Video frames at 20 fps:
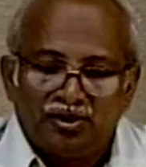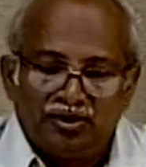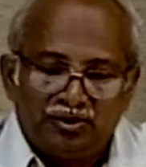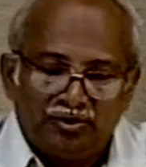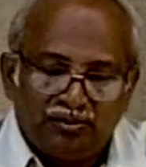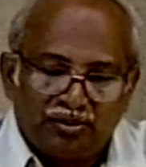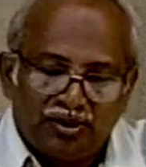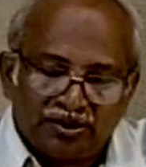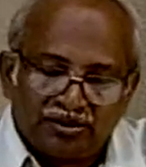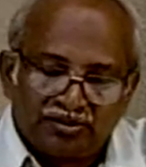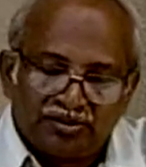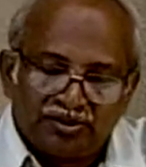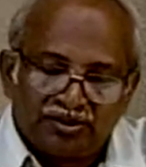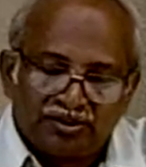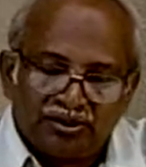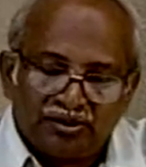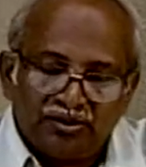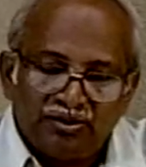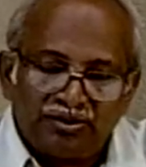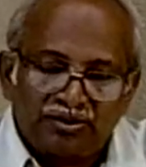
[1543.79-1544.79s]
One of the
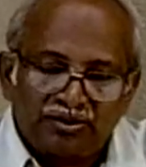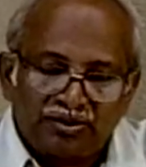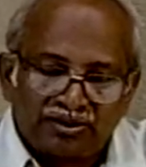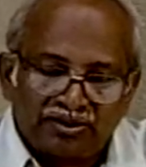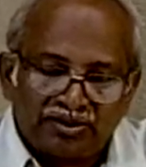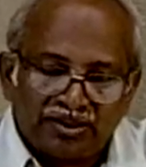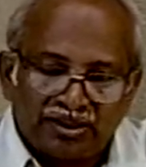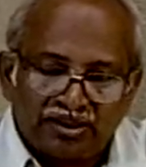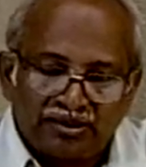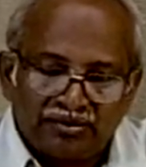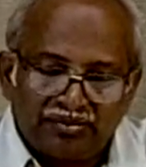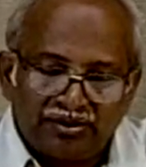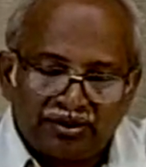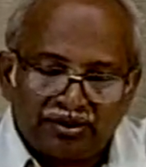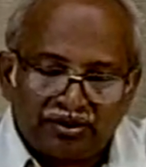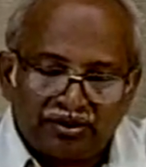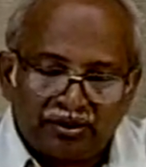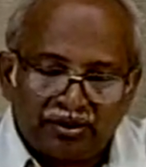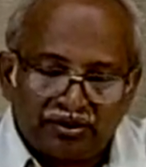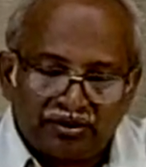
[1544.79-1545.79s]
solutions that have been
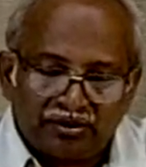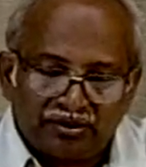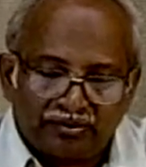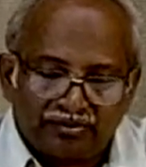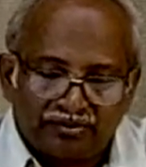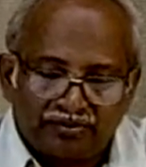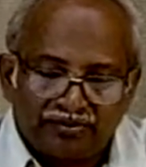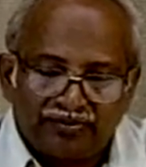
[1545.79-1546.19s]
thought of